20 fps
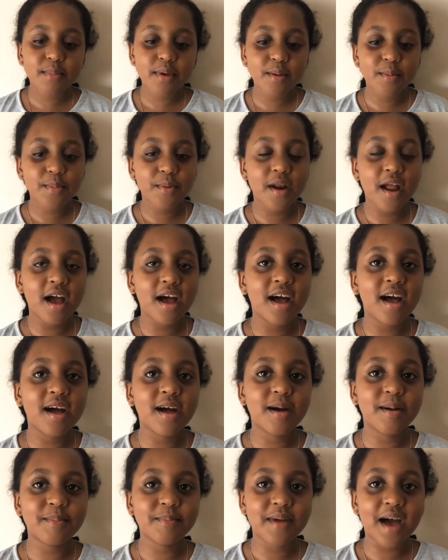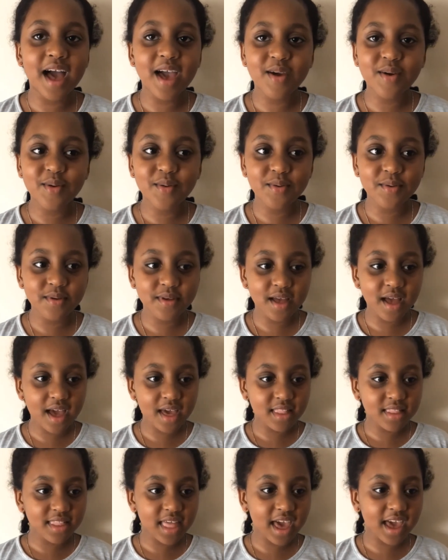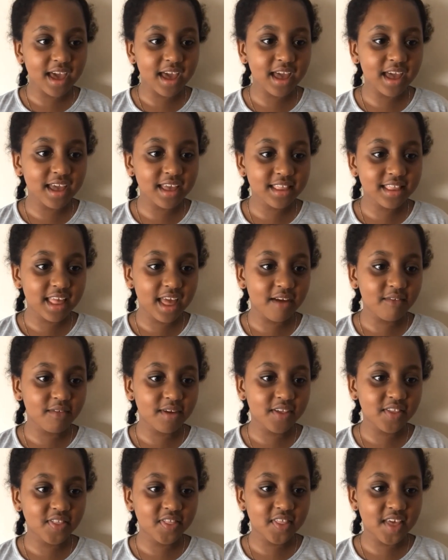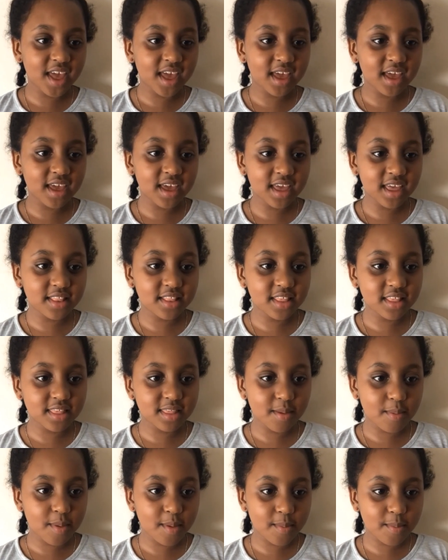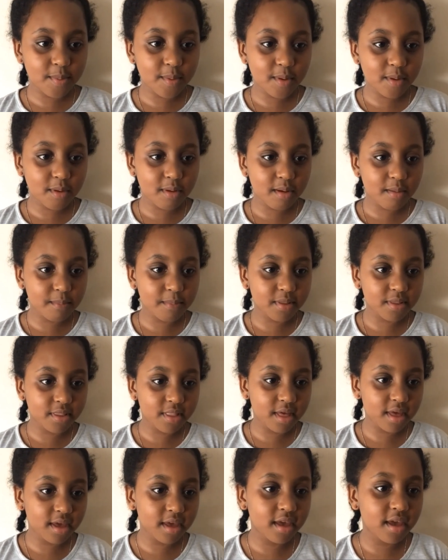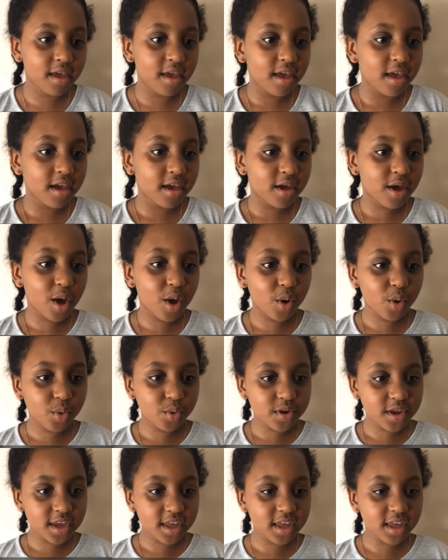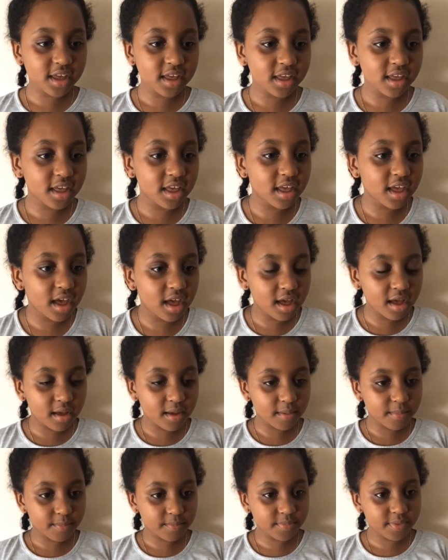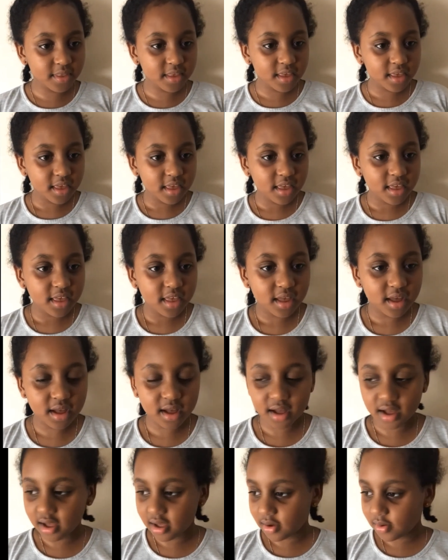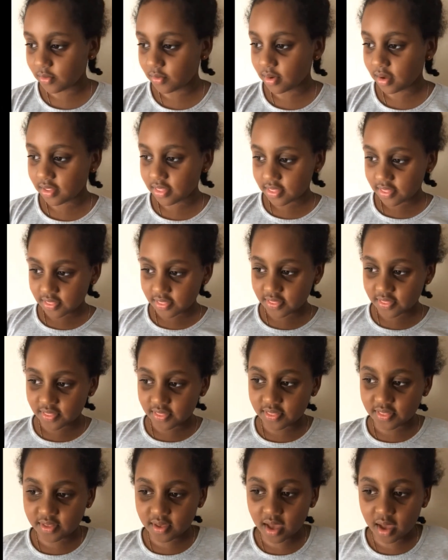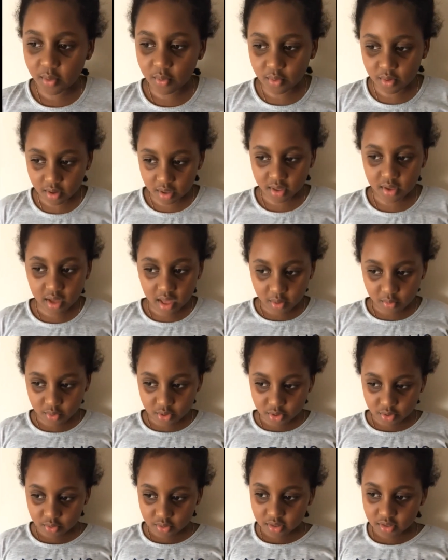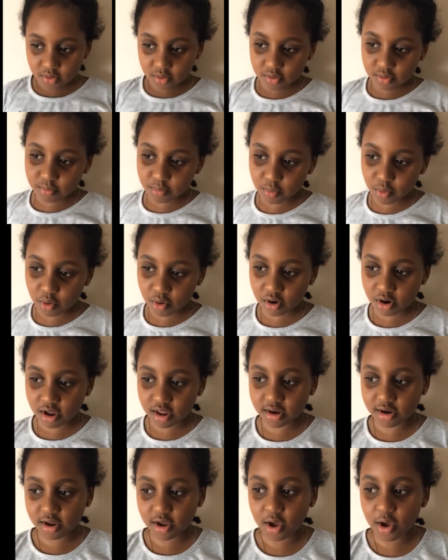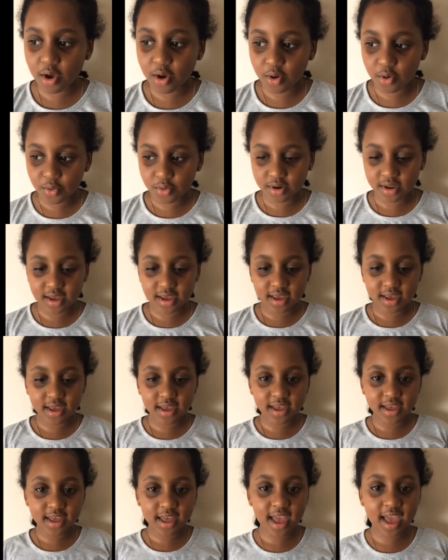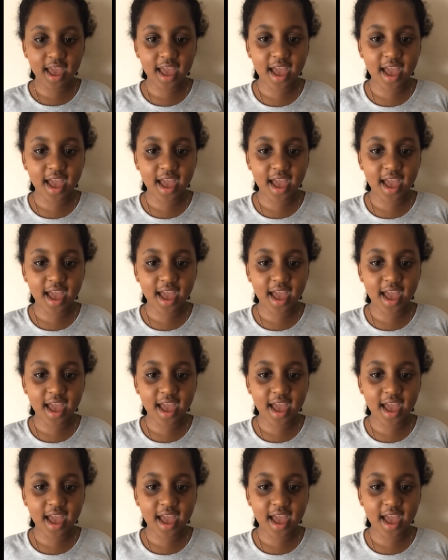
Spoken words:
Mibra. I liked everything in the summer program, but like coding. I wish we learned more in coding.